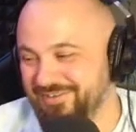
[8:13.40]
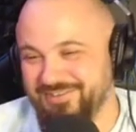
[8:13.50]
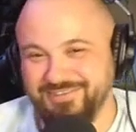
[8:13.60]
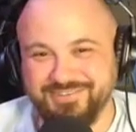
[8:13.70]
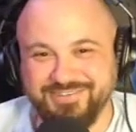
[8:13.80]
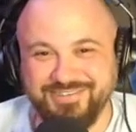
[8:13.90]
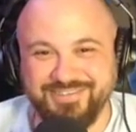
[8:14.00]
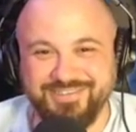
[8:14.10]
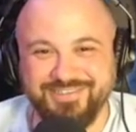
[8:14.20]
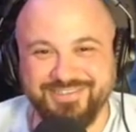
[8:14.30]

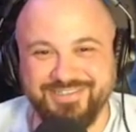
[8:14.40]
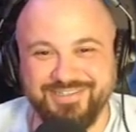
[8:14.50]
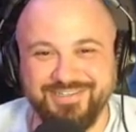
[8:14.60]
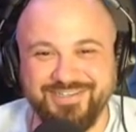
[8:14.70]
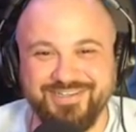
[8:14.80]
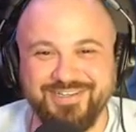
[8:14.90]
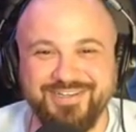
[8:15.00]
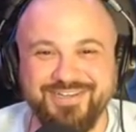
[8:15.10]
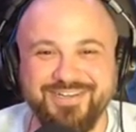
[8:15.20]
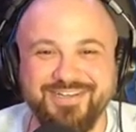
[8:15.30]

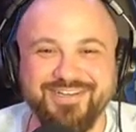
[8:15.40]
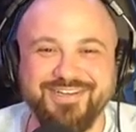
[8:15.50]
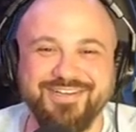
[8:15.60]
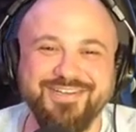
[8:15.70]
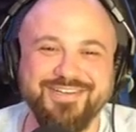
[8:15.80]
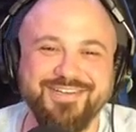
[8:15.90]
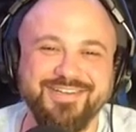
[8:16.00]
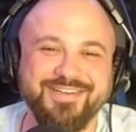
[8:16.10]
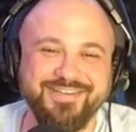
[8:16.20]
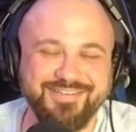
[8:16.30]

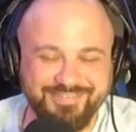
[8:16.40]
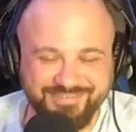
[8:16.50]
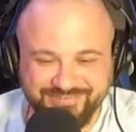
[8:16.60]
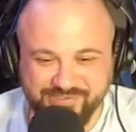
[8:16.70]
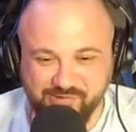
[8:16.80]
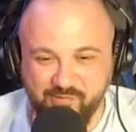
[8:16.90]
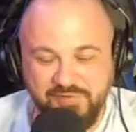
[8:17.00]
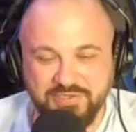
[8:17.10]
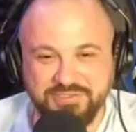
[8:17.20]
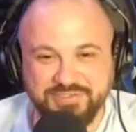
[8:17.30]

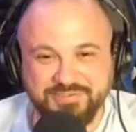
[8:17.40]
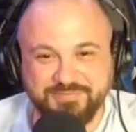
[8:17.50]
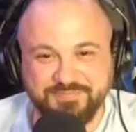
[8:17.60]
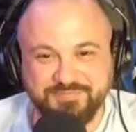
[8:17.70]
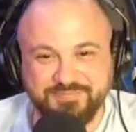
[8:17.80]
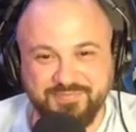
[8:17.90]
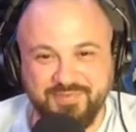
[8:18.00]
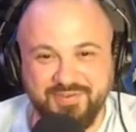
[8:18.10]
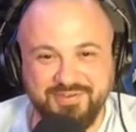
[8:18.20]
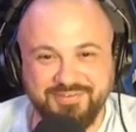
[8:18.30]

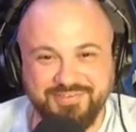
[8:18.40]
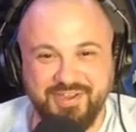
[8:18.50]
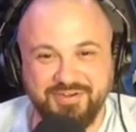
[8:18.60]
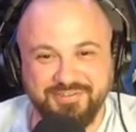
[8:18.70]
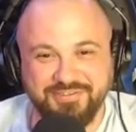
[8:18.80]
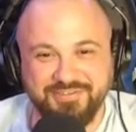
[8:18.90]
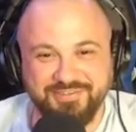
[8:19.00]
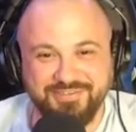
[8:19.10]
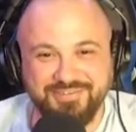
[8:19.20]
This person isn't speaking.